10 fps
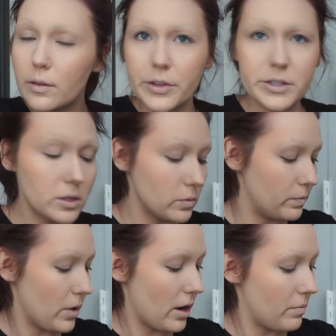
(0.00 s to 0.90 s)
This is
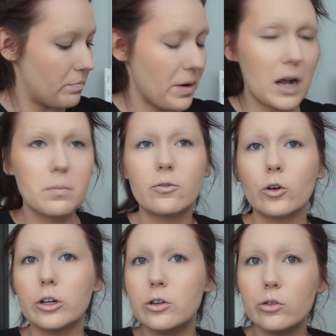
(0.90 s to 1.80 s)
back
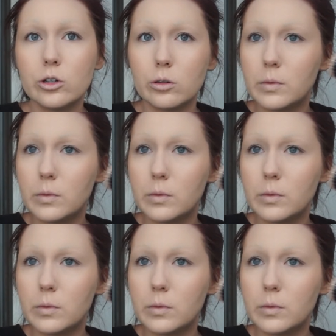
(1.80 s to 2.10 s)
before YouTube